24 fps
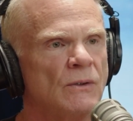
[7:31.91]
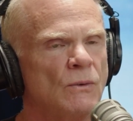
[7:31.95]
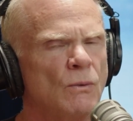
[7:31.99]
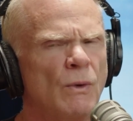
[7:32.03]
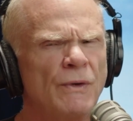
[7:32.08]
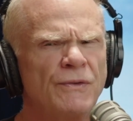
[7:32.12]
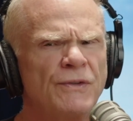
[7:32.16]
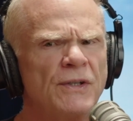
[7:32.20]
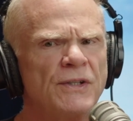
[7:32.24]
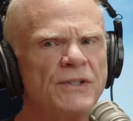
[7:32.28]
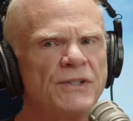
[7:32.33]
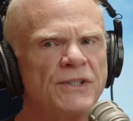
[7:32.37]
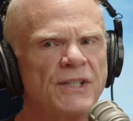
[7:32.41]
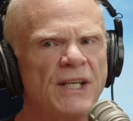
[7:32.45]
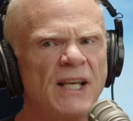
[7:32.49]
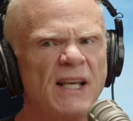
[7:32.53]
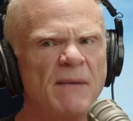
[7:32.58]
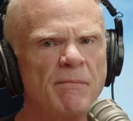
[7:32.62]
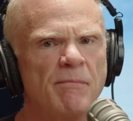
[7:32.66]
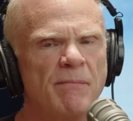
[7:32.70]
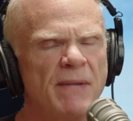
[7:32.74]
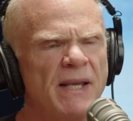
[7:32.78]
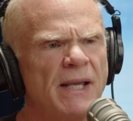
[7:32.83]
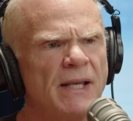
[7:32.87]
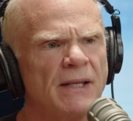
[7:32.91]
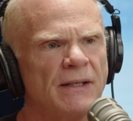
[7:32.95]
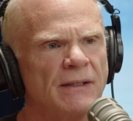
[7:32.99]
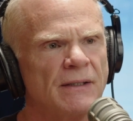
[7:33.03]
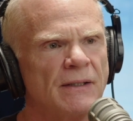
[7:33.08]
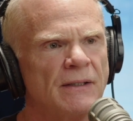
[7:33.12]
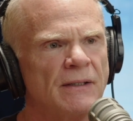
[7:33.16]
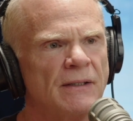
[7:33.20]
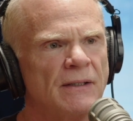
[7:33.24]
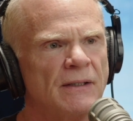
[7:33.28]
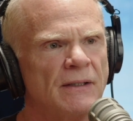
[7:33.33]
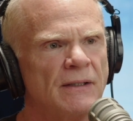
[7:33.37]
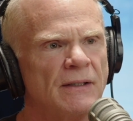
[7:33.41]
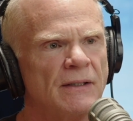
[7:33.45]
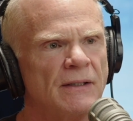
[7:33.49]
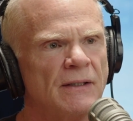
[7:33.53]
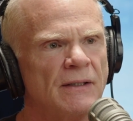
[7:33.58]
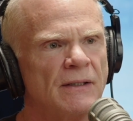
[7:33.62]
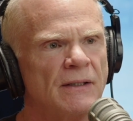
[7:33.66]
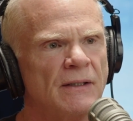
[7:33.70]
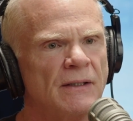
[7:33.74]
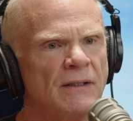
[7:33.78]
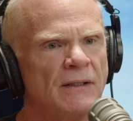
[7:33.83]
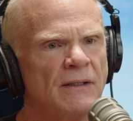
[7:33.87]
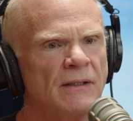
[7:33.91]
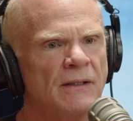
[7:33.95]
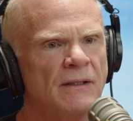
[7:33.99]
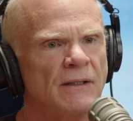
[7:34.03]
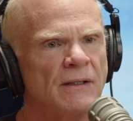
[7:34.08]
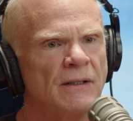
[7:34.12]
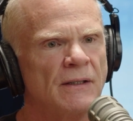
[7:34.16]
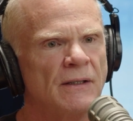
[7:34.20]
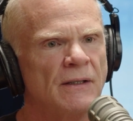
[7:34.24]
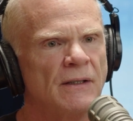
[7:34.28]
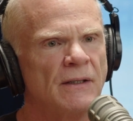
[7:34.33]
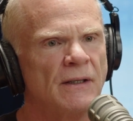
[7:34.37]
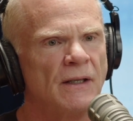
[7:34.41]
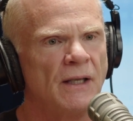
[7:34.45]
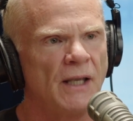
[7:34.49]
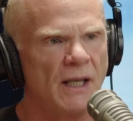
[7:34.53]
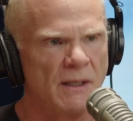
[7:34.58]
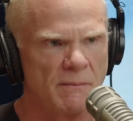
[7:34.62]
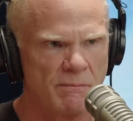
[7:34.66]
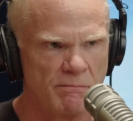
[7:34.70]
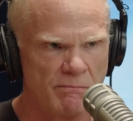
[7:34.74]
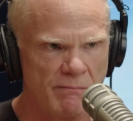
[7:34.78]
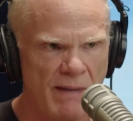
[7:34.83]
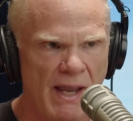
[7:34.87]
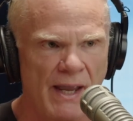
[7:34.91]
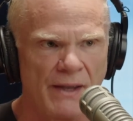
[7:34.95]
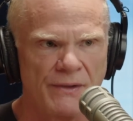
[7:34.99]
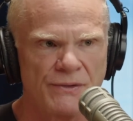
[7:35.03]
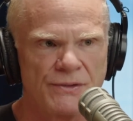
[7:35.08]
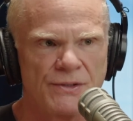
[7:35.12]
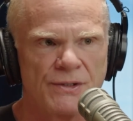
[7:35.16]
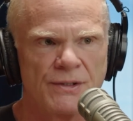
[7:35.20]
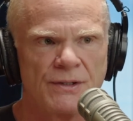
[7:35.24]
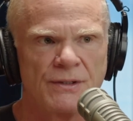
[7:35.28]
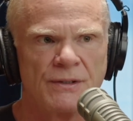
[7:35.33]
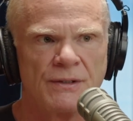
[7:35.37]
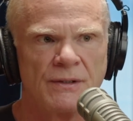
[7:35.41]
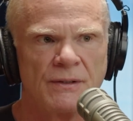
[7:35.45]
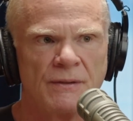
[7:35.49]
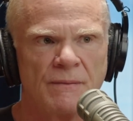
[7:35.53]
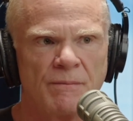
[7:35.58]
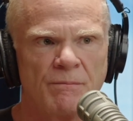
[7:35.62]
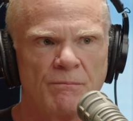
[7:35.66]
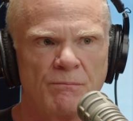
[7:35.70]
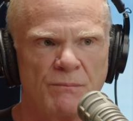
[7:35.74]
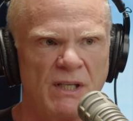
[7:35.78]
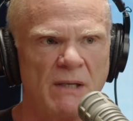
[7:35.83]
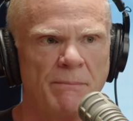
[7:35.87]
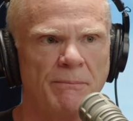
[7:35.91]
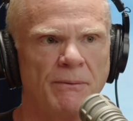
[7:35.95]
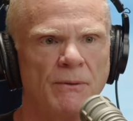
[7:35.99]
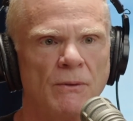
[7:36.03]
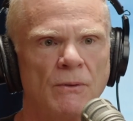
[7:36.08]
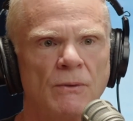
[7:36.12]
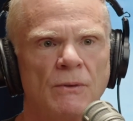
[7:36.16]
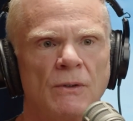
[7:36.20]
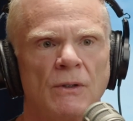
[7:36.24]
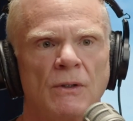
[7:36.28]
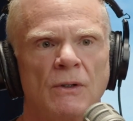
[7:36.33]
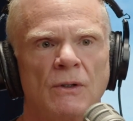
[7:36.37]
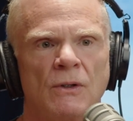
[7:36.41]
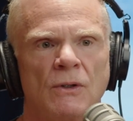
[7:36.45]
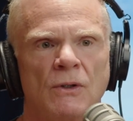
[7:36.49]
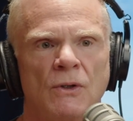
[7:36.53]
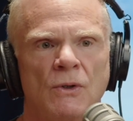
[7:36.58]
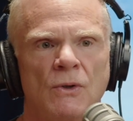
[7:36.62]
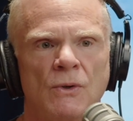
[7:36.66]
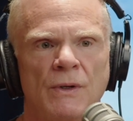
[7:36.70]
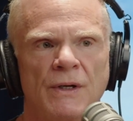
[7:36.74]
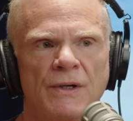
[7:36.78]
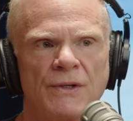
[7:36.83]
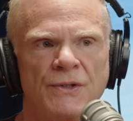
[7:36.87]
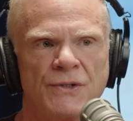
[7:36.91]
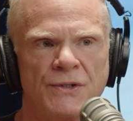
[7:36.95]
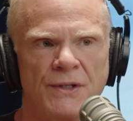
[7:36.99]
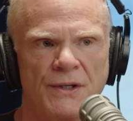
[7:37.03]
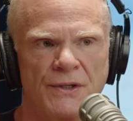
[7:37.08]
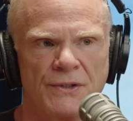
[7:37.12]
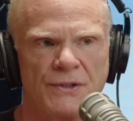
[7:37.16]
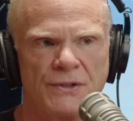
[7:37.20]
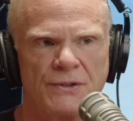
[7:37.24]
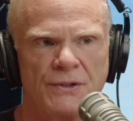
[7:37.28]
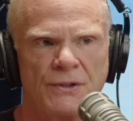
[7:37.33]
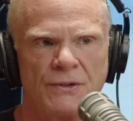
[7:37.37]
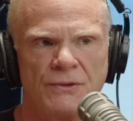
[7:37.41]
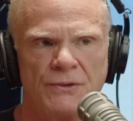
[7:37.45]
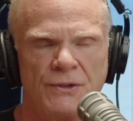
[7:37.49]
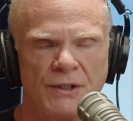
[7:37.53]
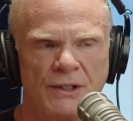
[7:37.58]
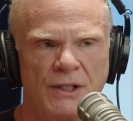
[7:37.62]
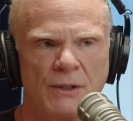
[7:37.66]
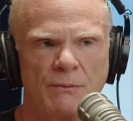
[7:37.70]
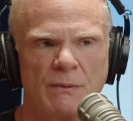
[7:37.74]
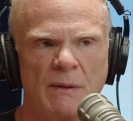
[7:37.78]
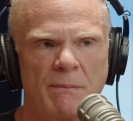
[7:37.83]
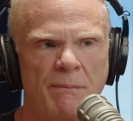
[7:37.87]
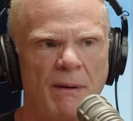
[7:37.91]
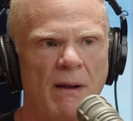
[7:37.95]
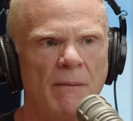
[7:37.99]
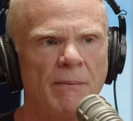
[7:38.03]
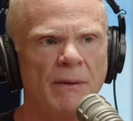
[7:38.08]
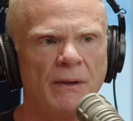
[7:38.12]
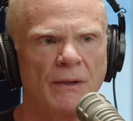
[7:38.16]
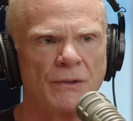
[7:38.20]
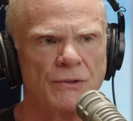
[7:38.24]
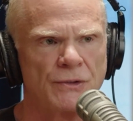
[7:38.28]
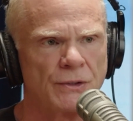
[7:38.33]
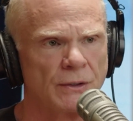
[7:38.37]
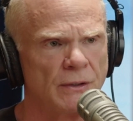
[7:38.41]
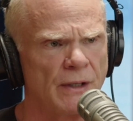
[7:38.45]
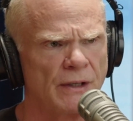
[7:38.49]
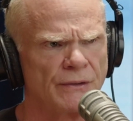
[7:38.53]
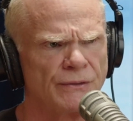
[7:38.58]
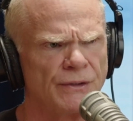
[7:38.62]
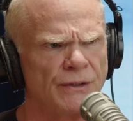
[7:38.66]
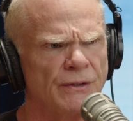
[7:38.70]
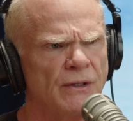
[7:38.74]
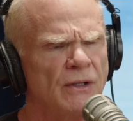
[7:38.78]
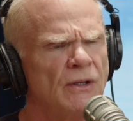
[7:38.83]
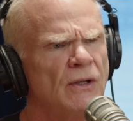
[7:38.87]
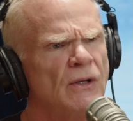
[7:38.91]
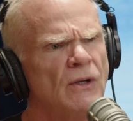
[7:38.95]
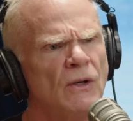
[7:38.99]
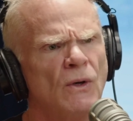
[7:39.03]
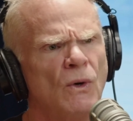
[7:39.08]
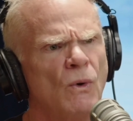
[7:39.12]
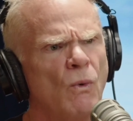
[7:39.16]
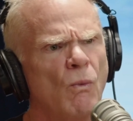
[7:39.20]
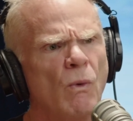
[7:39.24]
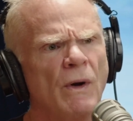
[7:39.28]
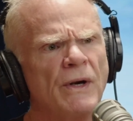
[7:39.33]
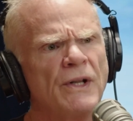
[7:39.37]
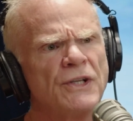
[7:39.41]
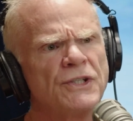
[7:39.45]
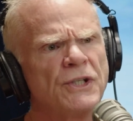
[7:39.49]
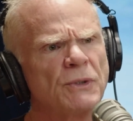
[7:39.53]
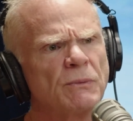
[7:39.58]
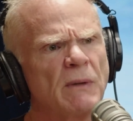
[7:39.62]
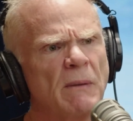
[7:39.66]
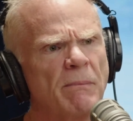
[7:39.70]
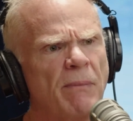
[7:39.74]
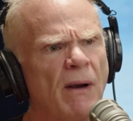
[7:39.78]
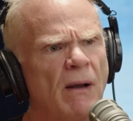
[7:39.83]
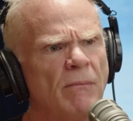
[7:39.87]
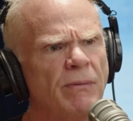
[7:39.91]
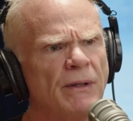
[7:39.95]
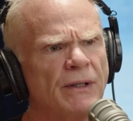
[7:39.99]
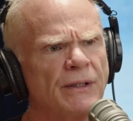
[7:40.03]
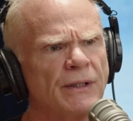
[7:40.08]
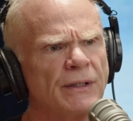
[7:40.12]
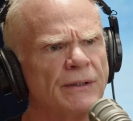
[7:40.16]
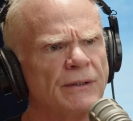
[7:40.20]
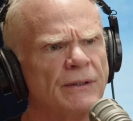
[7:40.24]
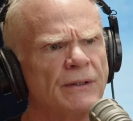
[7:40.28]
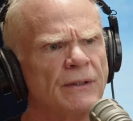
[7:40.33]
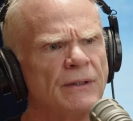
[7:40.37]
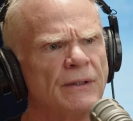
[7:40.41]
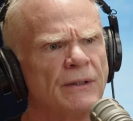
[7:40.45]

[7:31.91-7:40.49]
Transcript: What did team mean? It meant people who exist to get Republicans elected. What is a Republican?